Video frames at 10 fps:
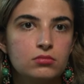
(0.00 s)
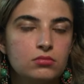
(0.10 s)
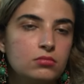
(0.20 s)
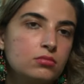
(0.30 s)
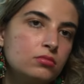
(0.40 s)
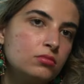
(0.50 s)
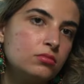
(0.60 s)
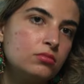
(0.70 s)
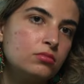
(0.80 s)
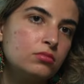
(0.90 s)
instead of
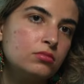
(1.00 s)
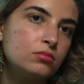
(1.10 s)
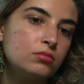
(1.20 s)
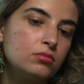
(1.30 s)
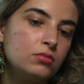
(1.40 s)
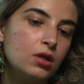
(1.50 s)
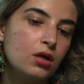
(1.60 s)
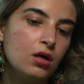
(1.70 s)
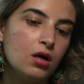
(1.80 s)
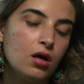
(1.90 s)
queen
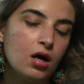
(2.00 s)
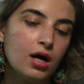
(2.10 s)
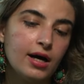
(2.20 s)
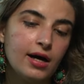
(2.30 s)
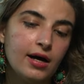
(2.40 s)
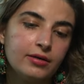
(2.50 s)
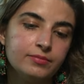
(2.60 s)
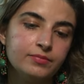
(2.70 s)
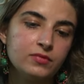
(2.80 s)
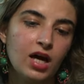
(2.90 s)
d2?
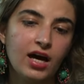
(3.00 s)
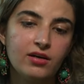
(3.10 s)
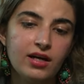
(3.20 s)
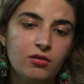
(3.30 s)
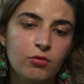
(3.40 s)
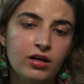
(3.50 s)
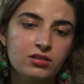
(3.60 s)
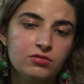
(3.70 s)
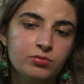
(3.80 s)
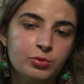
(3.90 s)
Um, I kind of
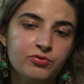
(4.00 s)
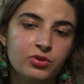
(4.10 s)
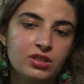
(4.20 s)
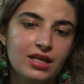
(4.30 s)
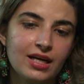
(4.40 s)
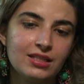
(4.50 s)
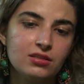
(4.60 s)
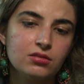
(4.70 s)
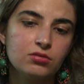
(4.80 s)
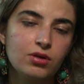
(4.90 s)
wanted to, for the
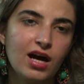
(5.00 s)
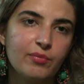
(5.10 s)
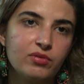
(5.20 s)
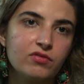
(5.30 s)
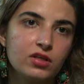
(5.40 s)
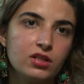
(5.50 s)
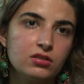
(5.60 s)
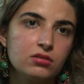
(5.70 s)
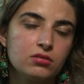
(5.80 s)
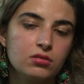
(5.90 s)
castle to happen
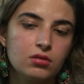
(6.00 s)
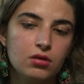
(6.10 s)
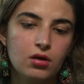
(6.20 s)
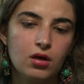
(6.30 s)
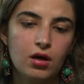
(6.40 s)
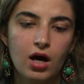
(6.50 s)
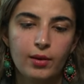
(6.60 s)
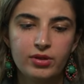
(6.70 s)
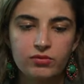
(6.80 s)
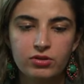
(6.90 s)
first. I
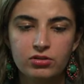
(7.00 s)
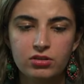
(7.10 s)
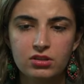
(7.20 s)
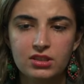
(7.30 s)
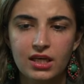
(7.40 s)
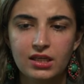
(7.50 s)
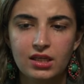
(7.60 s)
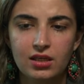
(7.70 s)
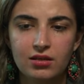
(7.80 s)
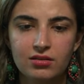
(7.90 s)
mean, we could take
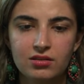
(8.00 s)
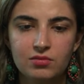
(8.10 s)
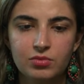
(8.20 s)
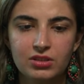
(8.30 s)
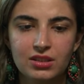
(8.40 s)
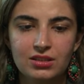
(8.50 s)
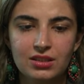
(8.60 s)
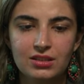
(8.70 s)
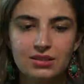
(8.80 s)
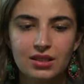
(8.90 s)
it, but then
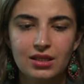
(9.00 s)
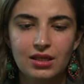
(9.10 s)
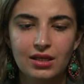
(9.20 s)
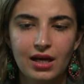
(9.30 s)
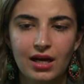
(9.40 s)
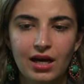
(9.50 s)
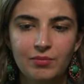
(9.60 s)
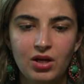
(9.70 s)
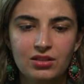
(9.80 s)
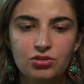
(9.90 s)
they take, and I, I'm
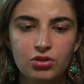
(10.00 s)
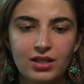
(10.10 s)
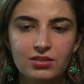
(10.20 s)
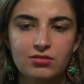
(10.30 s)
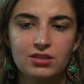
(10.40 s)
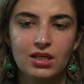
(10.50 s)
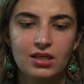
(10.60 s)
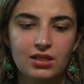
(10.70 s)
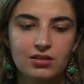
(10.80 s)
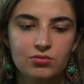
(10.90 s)
not trying to take
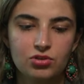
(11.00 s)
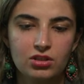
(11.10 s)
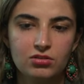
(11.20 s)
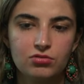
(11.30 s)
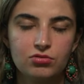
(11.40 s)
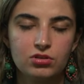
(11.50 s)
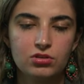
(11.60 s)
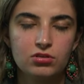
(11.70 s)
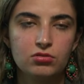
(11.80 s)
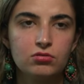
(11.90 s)
it. I'm trying to queen
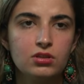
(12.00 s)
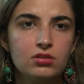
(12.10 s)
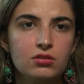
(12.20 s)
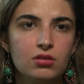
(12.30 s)
d2 it.